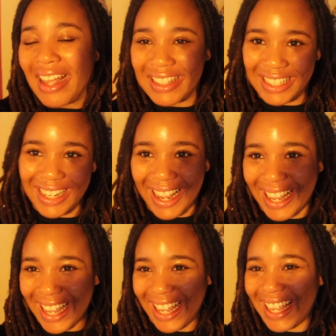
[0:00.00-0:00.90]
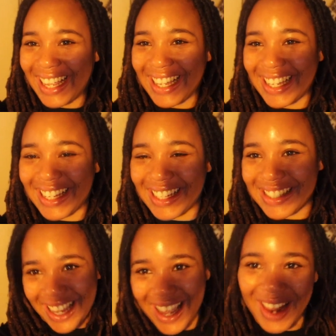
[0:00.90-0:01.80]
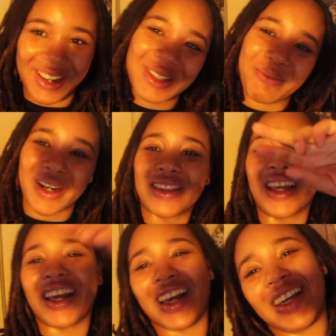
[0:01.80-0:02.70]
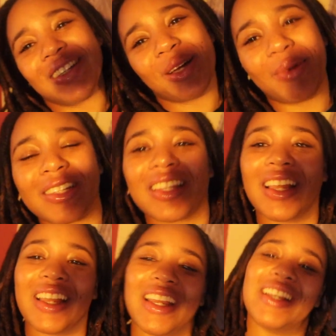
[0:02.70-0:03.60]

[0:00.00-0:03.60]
Today is Ayana's birthday. It's her birthday.